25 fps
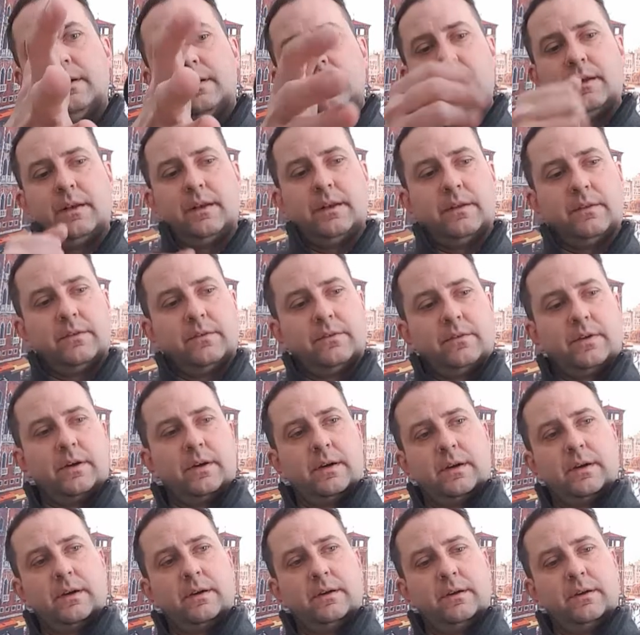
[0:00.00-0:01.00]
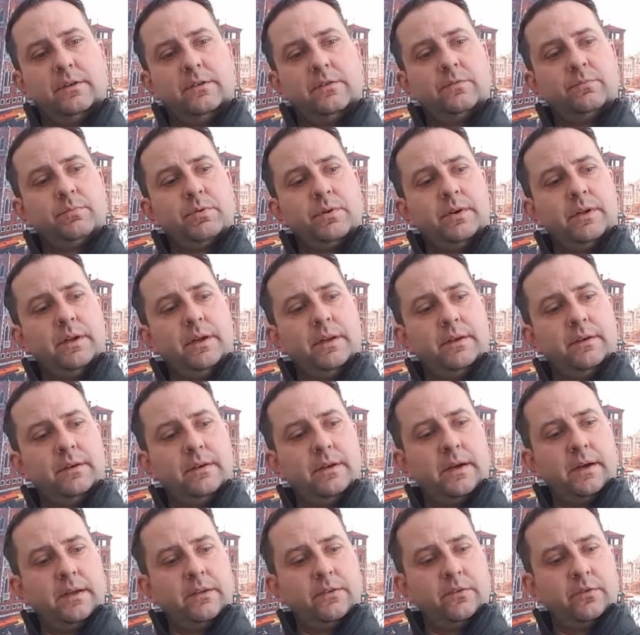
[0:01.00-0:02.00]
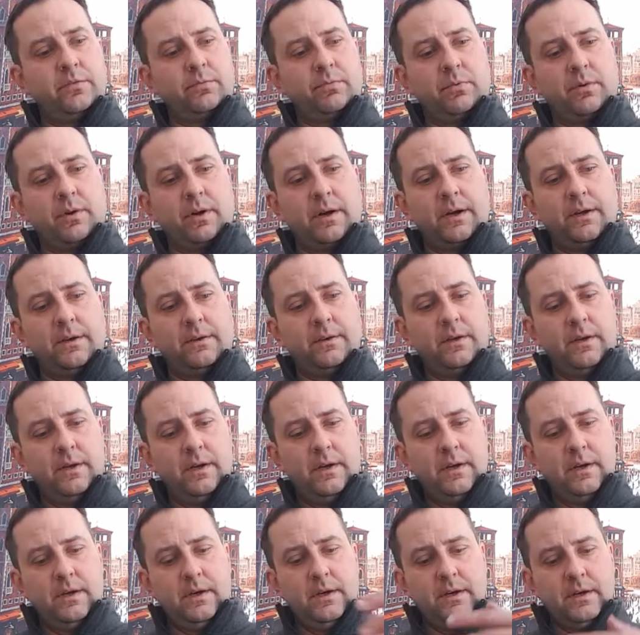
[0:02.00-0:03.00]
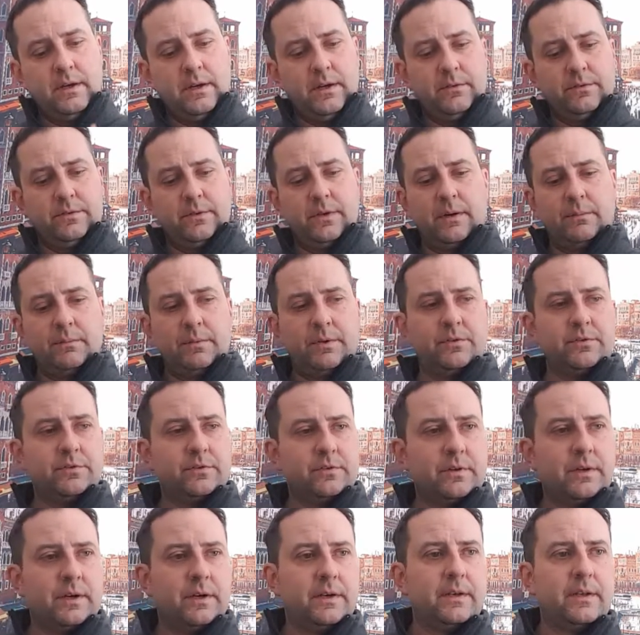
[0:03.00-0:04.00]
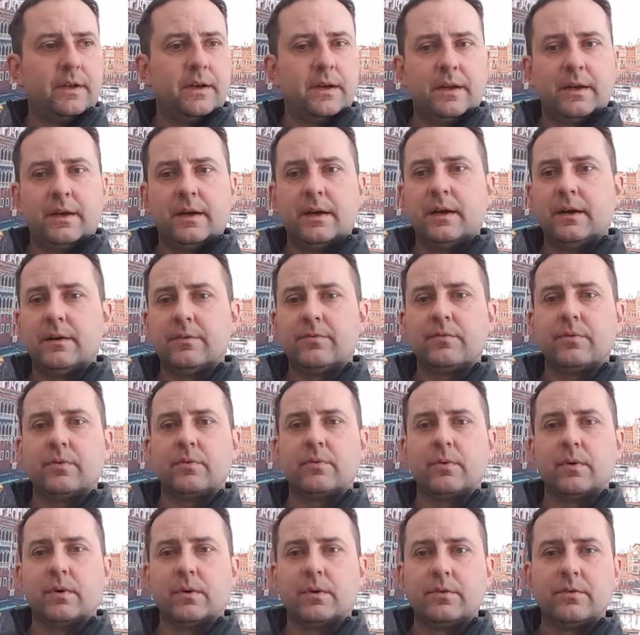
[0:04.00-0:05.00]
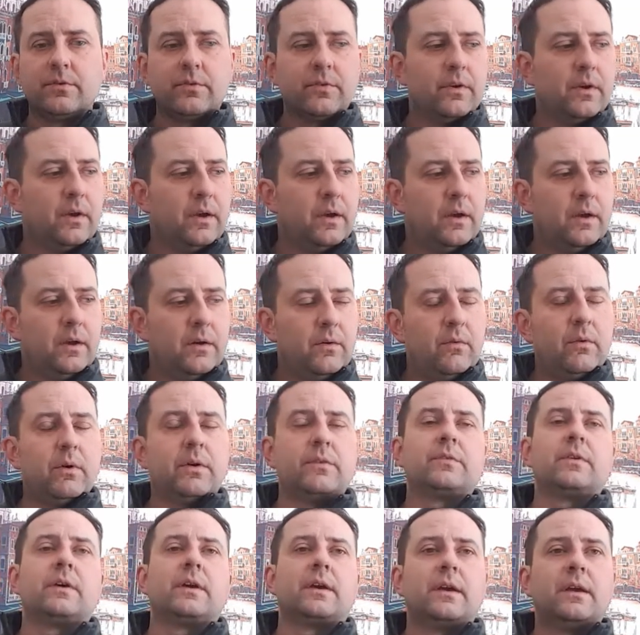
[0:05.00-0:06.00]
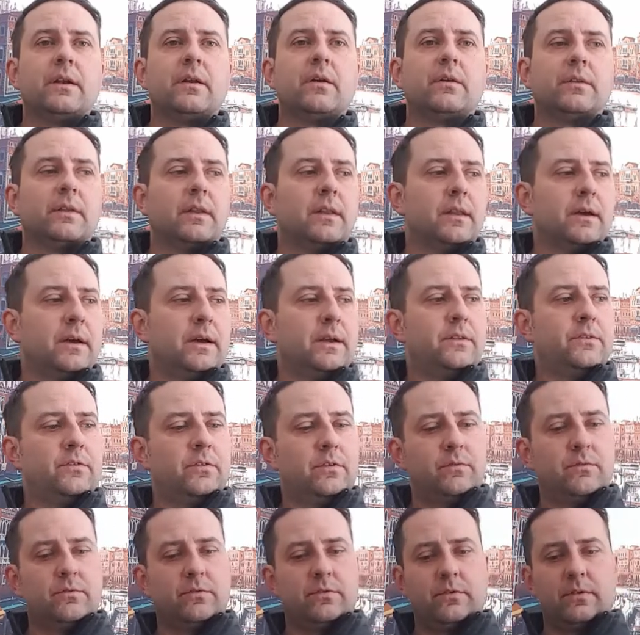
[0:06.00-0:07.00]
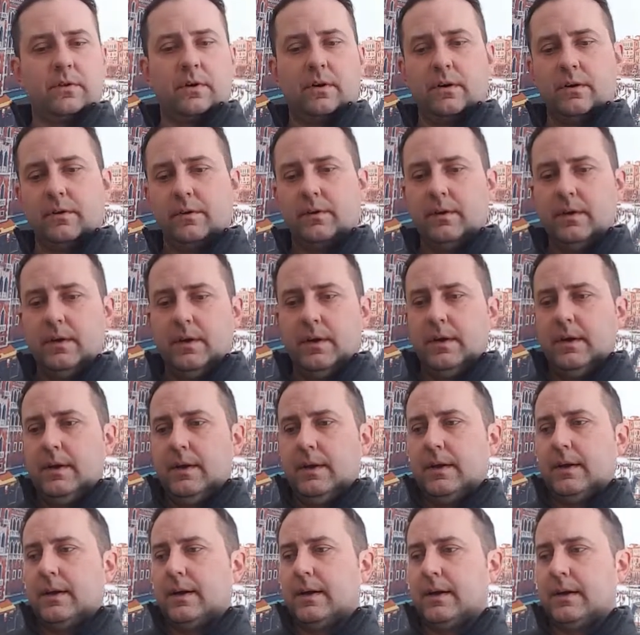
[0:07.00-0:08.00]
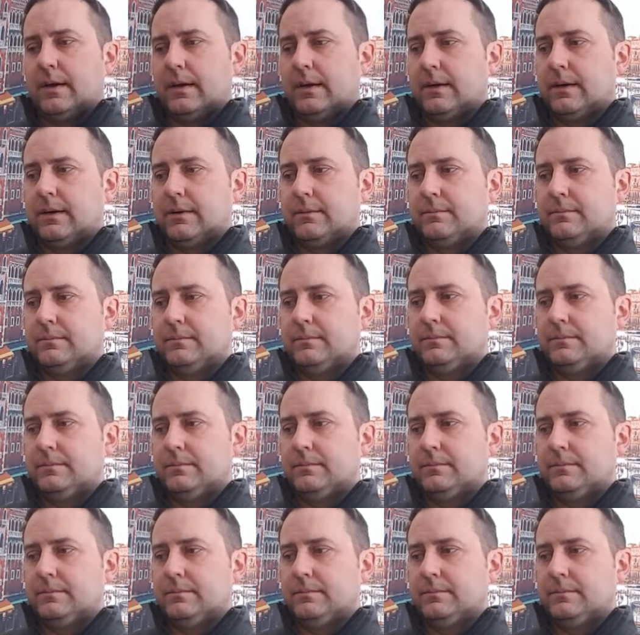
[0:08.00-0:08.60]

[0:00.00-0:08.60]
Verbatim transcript: and it, uh, it's pretty intense bright and I'll demonstrate that afterwards once I get all the lights installed. Uh,